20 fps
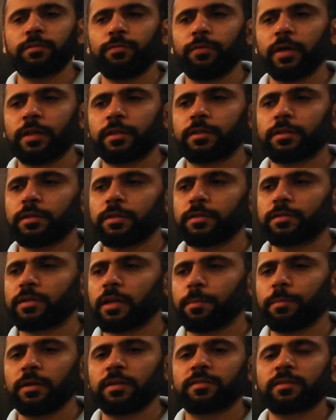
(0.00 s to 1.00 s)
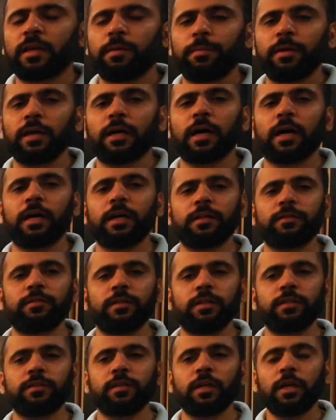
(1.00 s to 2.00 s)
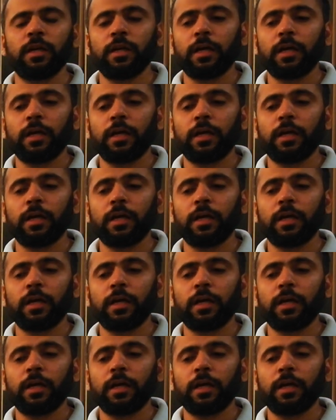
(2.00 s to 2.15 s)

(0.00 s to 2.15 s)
with stable ischemic heart disease,